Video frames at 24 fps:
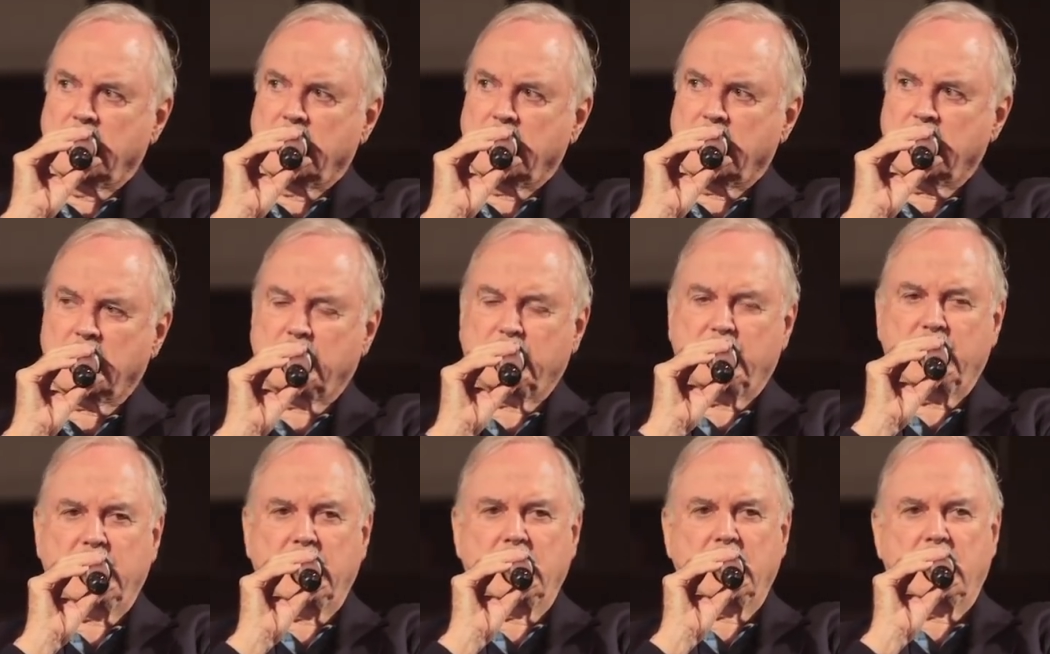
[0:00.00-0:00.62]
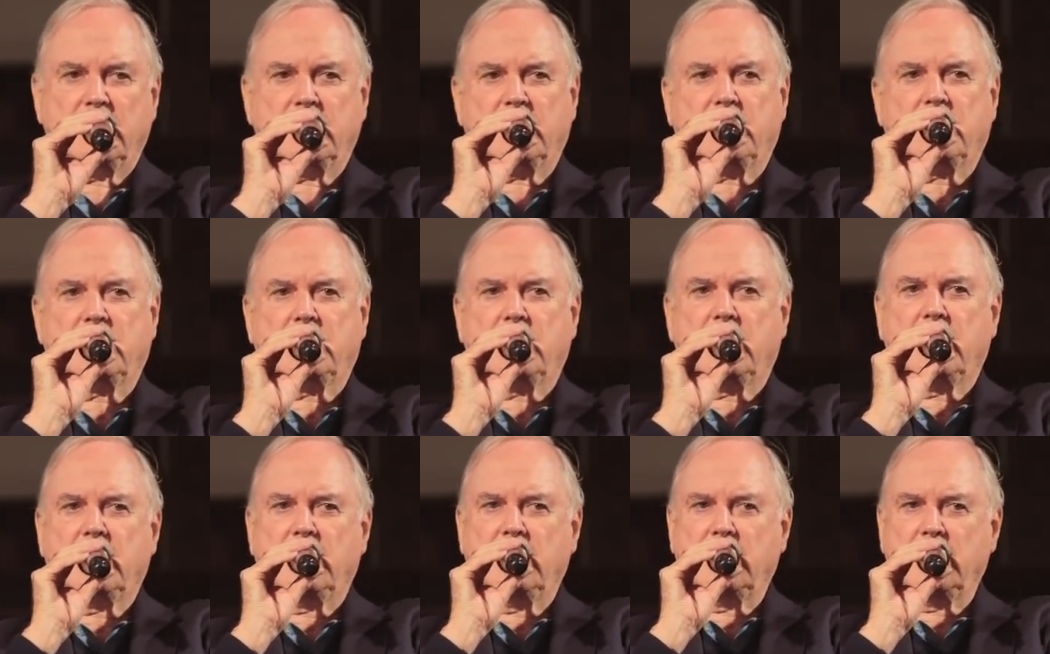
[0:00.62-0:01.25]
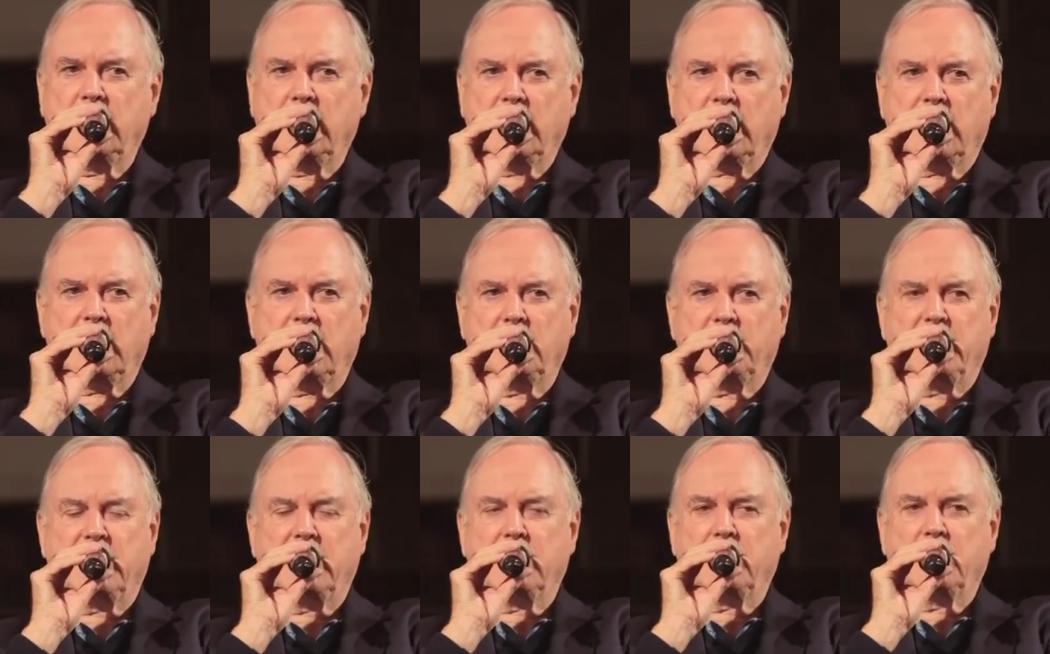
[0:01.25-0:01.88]
had been just a little
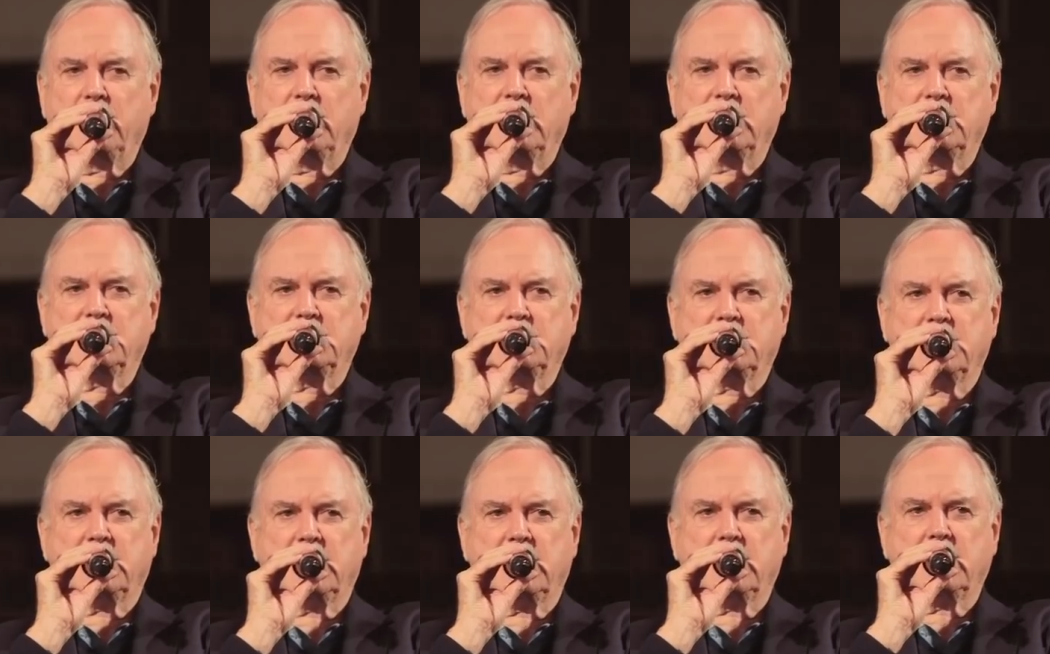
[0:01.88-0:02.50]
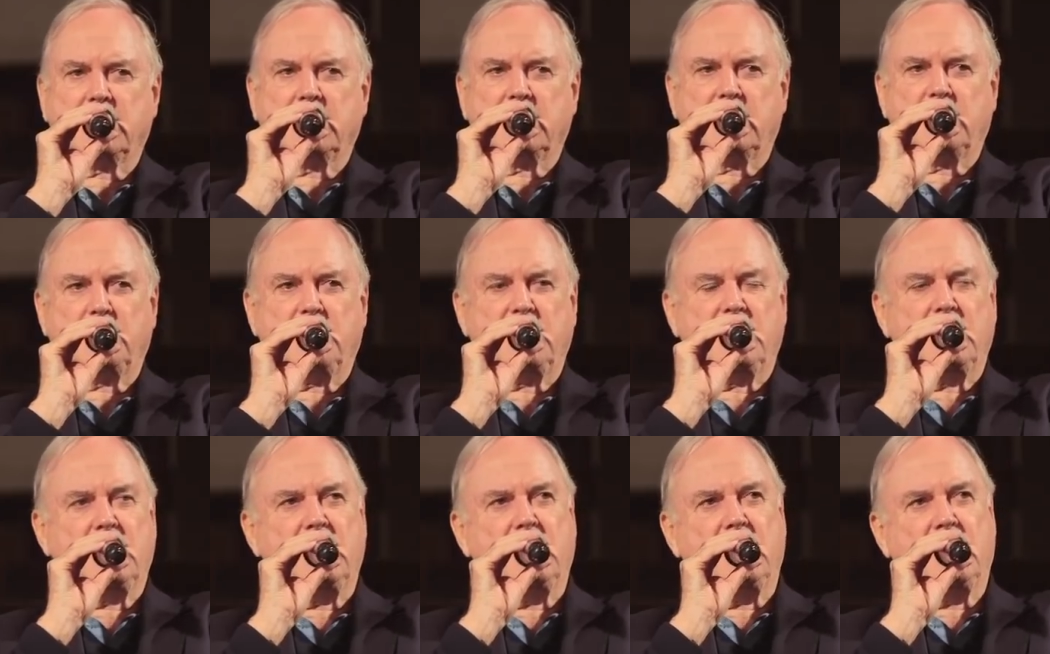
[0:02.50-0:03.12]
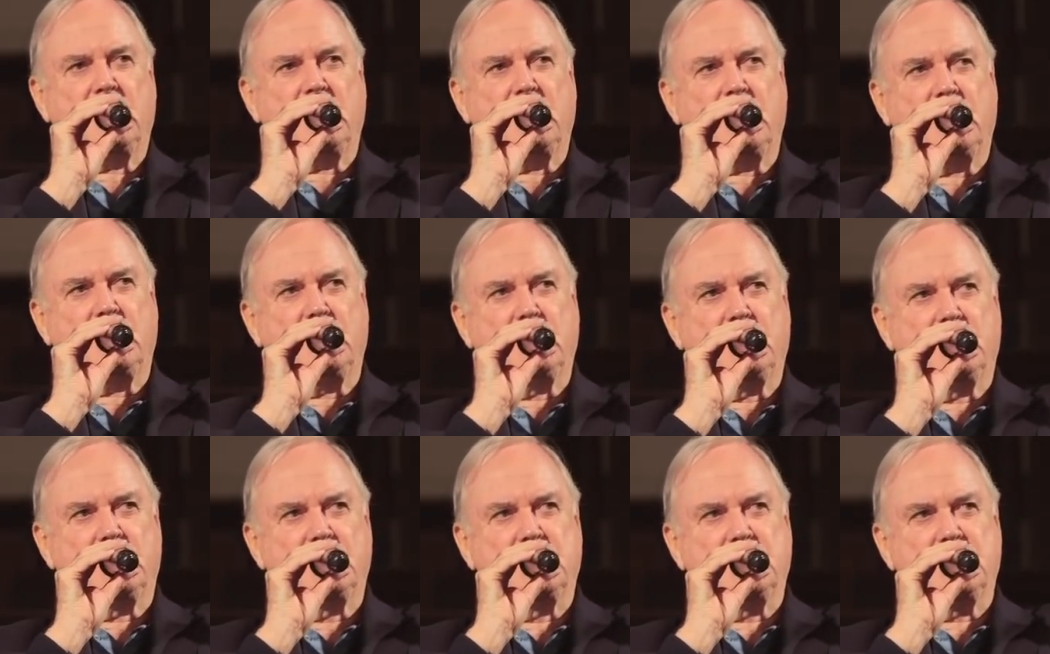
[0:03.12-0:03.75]
bit worse, I could have been
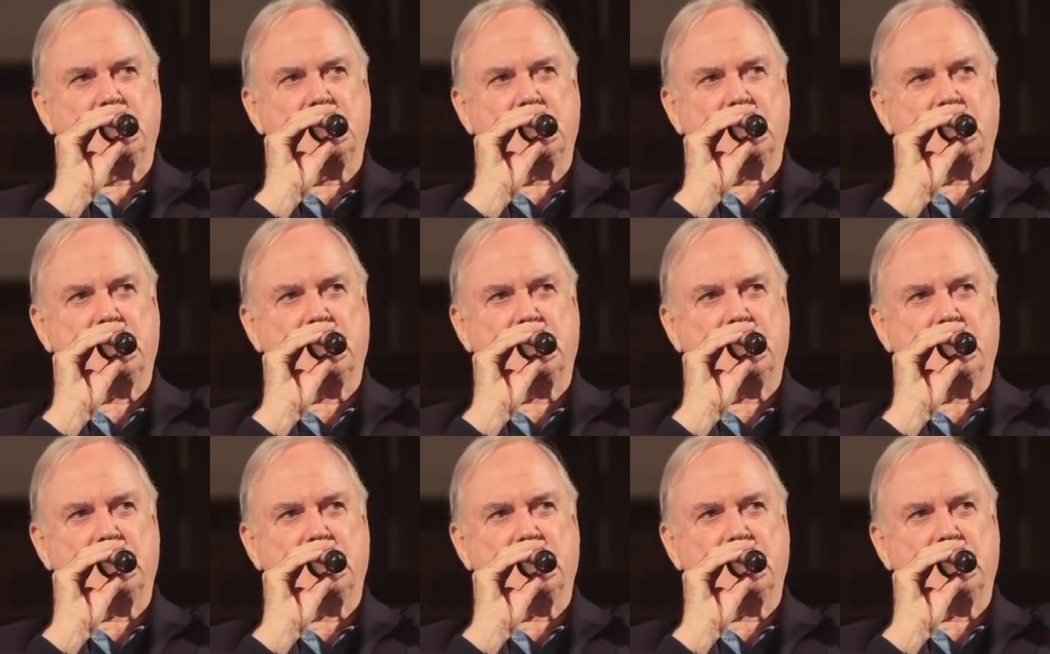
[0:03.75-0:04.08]
huge.